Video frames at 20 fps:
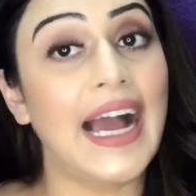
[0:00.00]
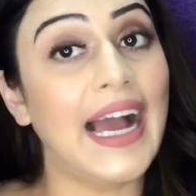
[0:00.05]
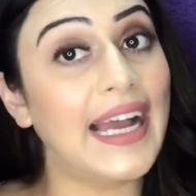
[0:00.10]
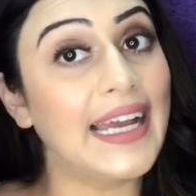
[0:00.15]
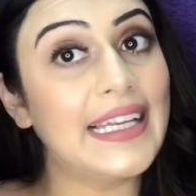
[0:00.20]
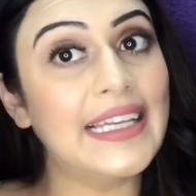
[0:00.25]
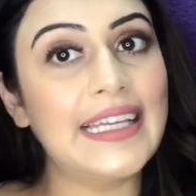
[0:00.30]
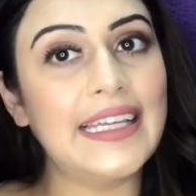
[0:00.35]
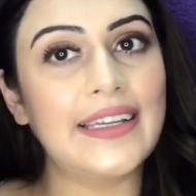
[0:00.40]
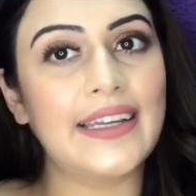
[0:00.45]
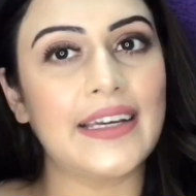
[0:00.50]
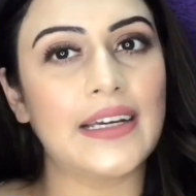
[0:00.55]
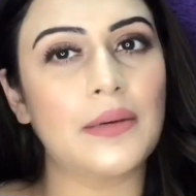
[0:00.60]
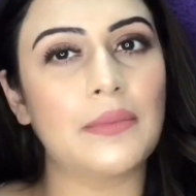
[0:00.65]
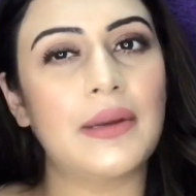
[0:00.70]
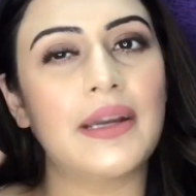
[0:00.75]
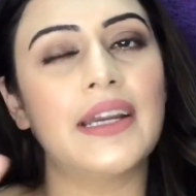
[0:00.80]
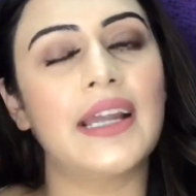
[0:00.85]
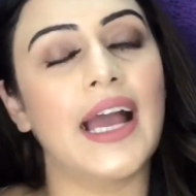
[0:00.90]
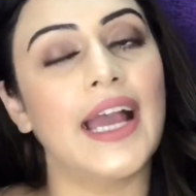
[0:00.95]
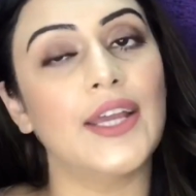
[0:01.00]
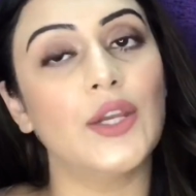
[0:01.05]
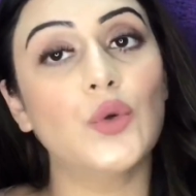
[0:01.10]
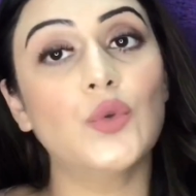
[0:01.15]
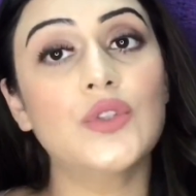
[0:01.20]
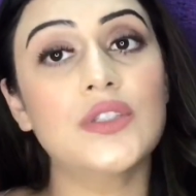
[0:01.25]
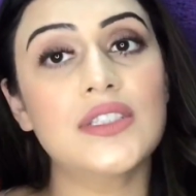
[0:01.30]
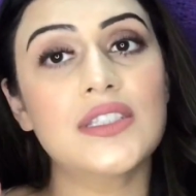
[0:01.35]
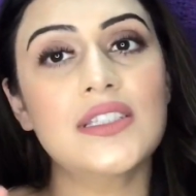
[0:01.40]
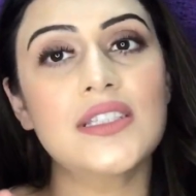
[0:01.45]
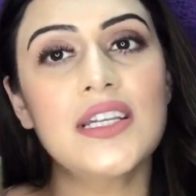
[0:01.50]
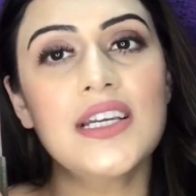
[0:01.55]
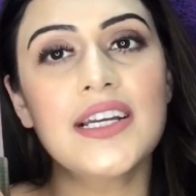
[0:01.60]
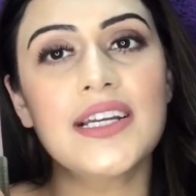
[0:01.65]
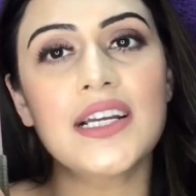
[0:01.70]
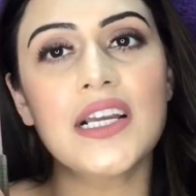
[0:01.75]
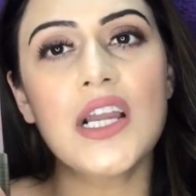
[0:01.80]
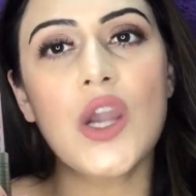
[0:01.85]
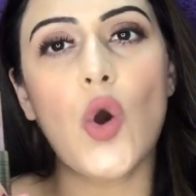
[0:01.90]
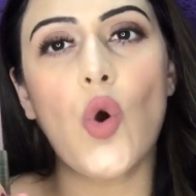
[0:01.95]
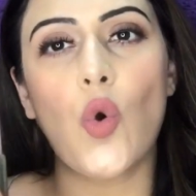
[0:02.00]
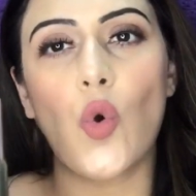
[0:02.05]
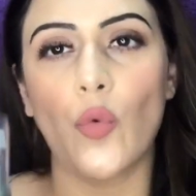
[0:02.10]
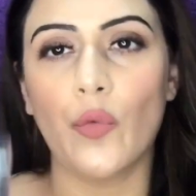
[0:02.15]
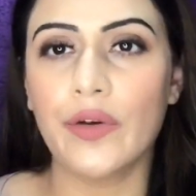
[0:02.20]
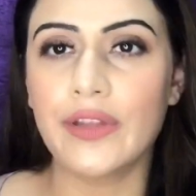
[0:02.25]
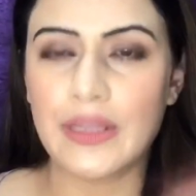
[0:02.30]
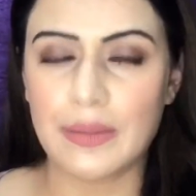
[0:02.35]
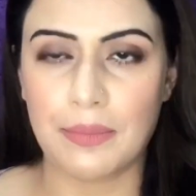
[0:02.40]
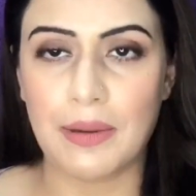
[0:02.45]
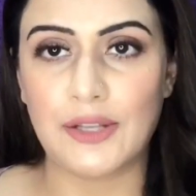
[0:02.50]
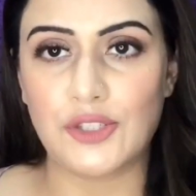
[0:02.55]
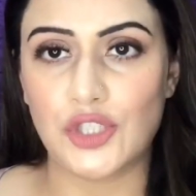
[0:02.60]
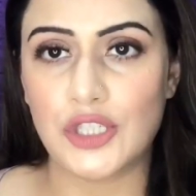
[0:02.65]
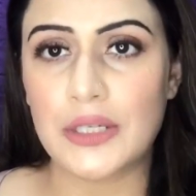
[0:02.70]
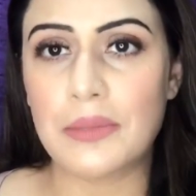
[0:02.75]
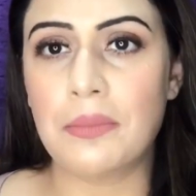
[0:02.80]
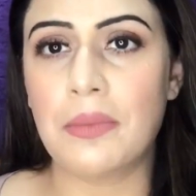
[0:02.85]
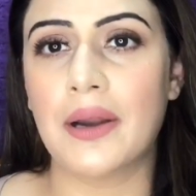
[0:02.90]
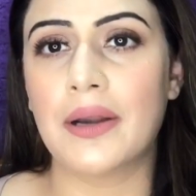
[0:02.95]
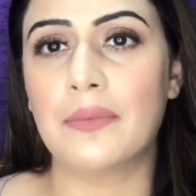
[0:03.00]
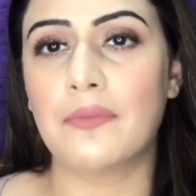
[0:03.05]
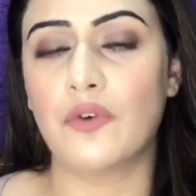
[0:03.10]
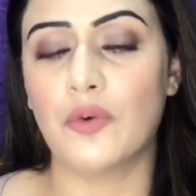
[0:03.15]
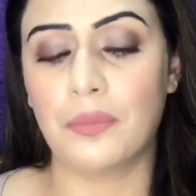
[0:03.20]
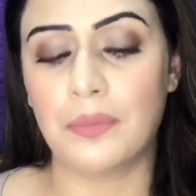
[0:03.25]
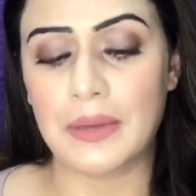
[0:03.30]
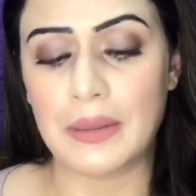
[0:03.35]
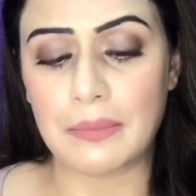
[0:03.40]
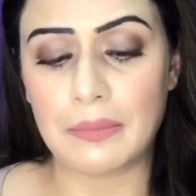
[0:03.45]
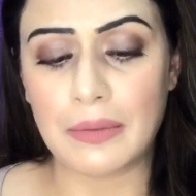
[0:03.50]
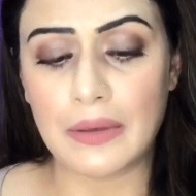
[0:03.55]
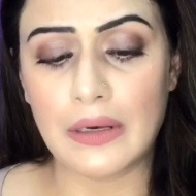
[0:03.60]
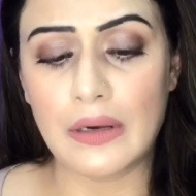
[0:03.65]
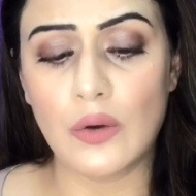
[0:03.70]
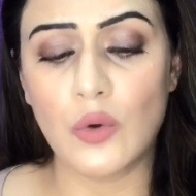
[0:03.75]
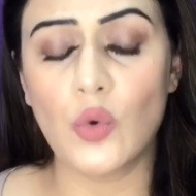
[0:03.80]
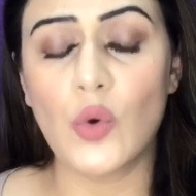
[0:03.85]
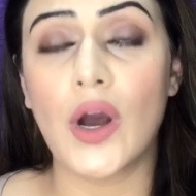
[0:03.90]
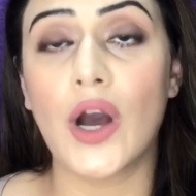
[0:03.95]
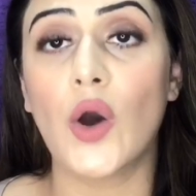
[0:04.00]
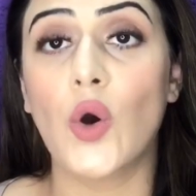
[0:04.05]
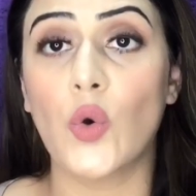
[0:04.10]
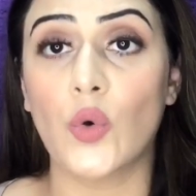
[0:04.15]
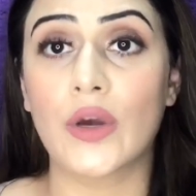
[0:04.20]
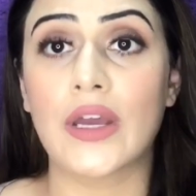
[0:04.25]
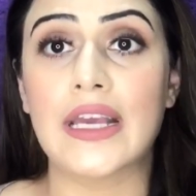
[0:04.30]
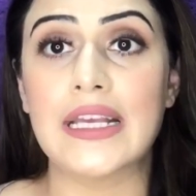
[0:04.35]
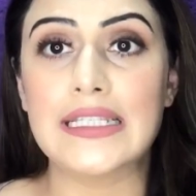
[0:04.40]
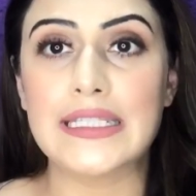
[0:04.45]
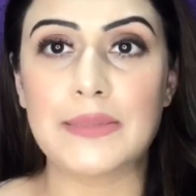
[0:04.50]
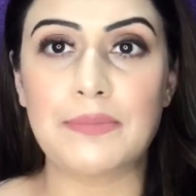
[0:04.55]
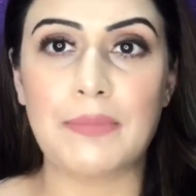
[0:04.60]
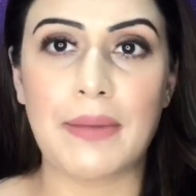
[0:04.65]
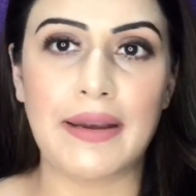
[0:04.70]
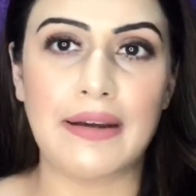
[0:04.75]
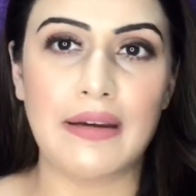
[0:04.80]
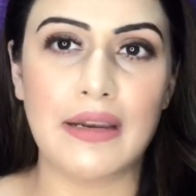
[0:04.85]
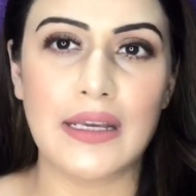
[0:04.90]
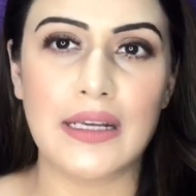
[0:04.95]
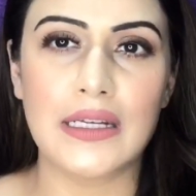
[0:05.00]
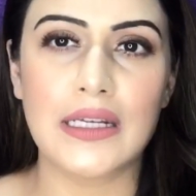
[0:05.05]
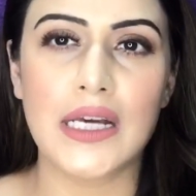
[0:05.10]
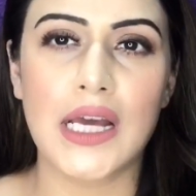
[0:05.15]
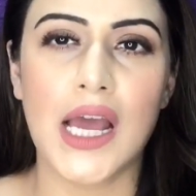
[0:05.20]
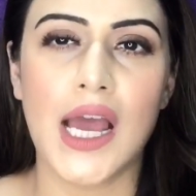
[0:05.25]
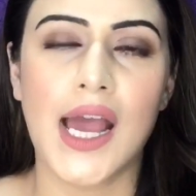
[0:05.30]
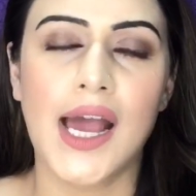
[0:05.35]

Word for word: highly recommend i know this is a little over the budget but for people who are okay spending